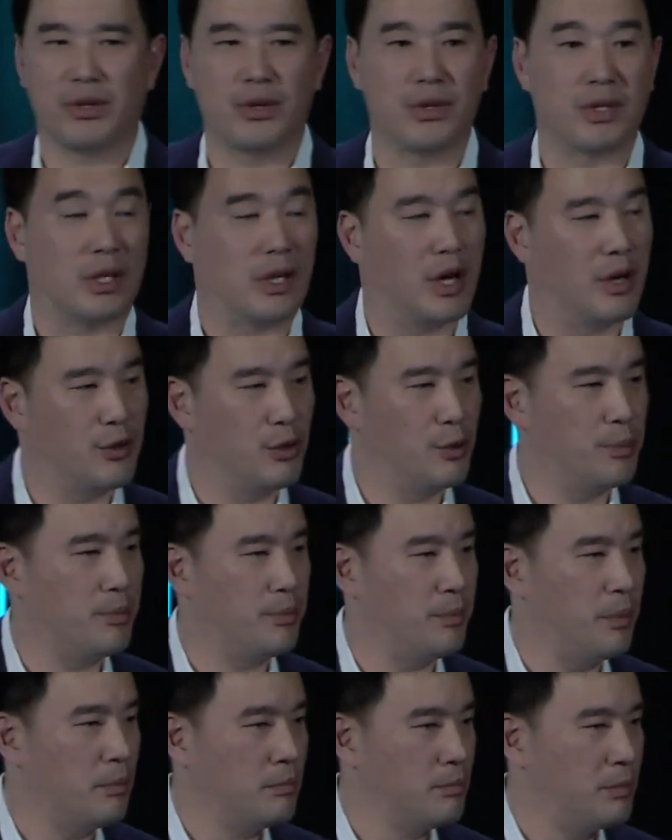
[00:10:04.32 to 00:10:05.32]
using other
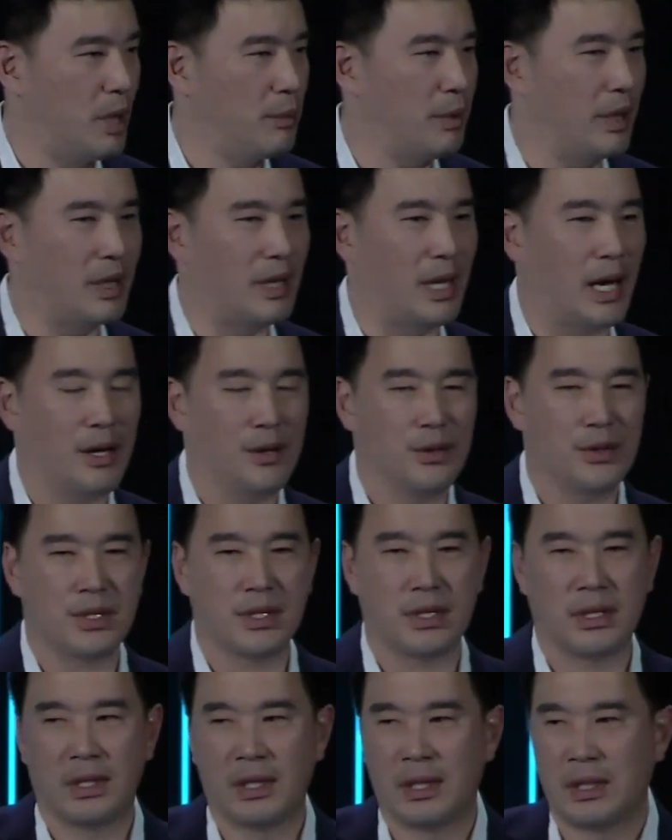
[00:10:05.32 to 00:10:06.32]
public
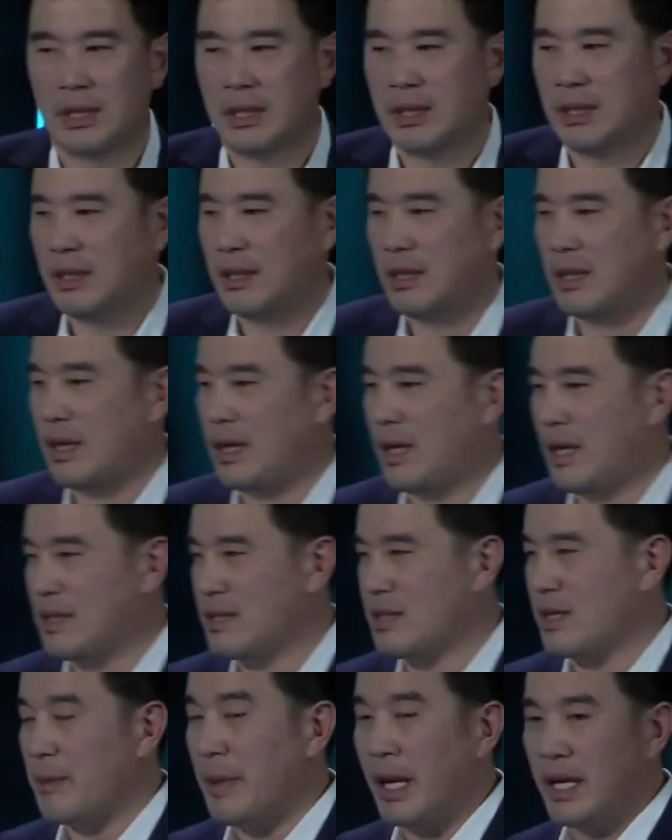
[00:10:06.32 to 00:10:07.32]
clouds.
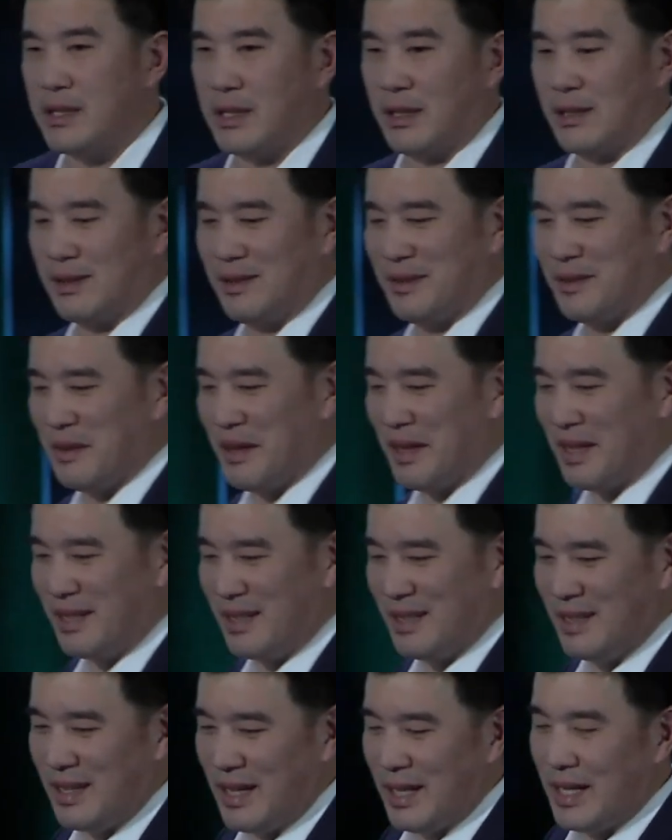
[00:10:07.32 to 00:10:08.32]
it's amazing, right?
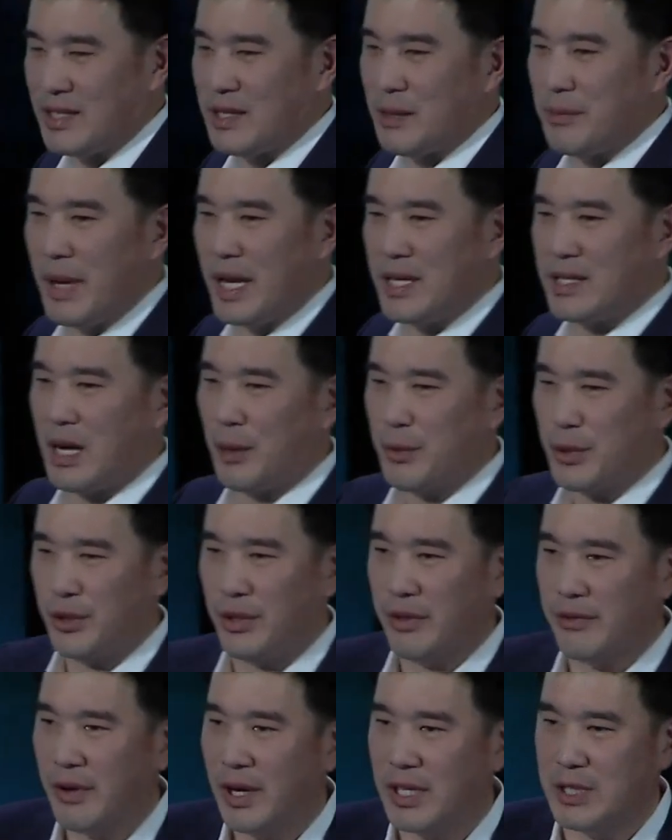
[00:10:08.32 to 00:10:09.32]
And it's an amazing
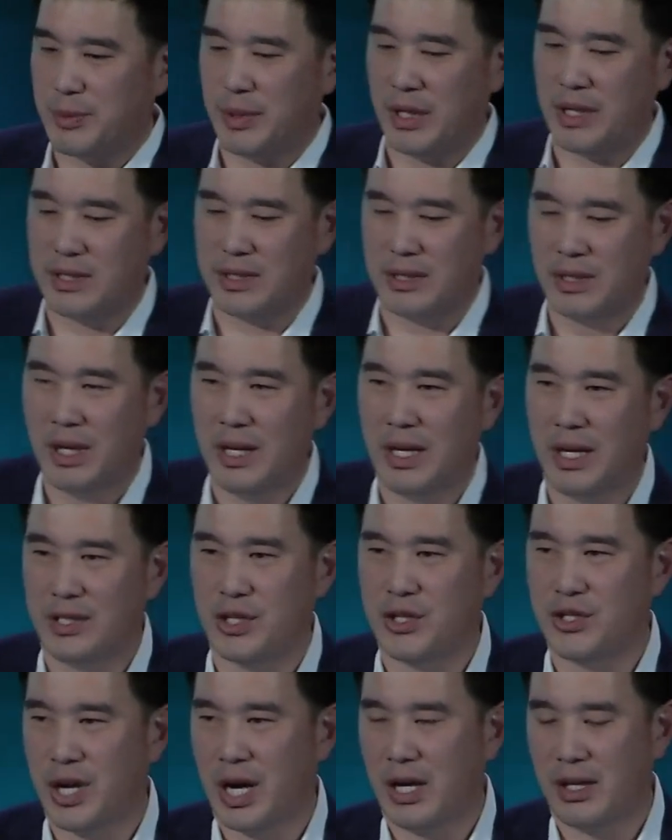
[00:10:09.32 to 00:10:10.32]
opportunity for us, but it's,
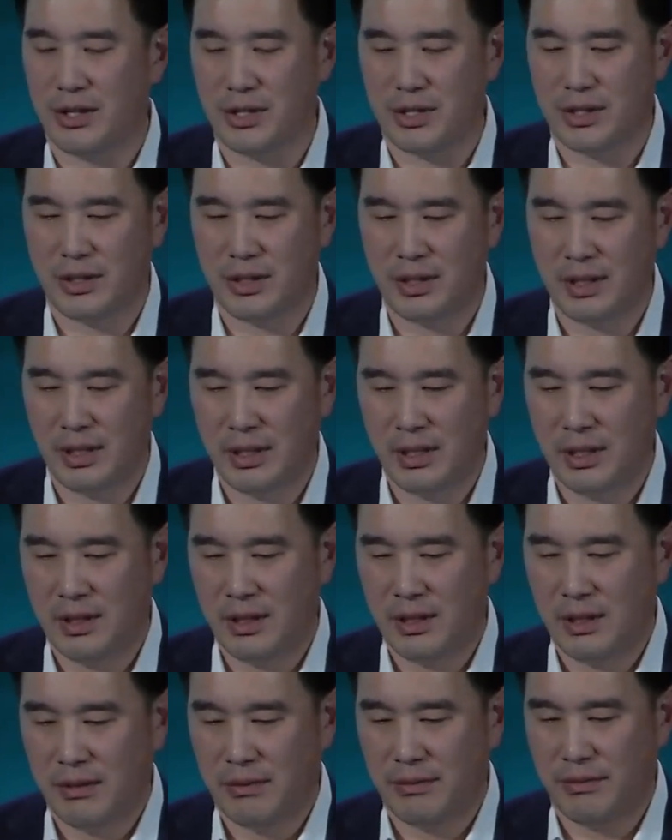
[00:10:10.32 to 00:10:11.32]
it's a challenge,
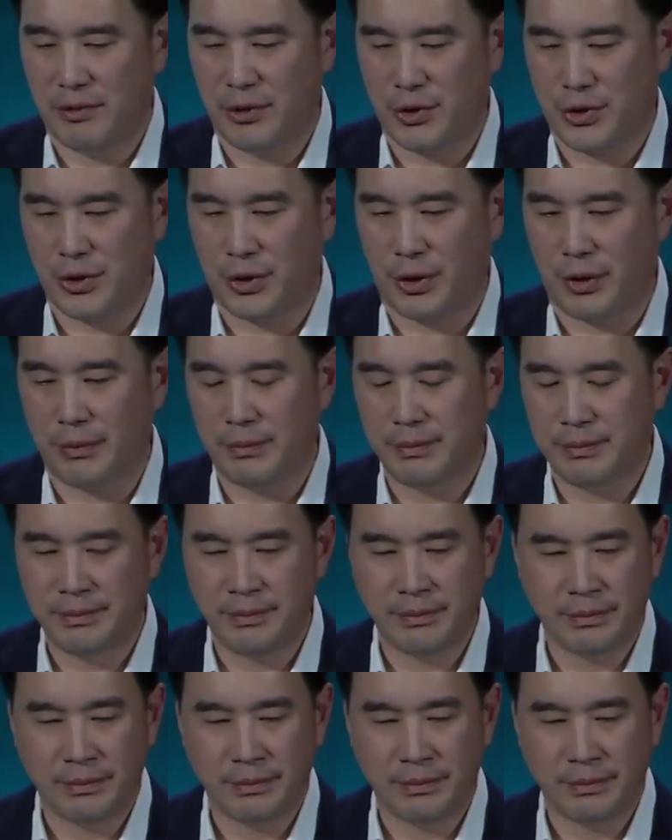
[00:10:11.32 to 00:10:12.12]
for sure.